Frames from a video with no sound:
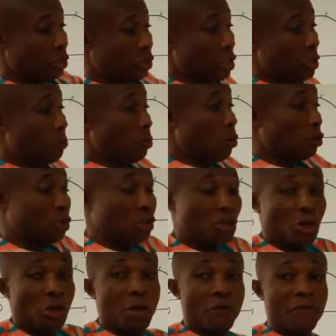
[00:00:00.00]
the
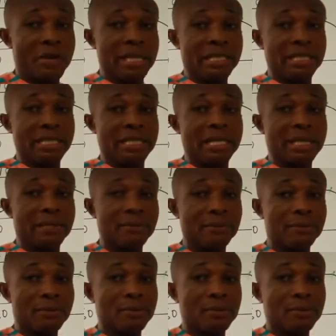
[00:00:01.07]
position of Nigeria,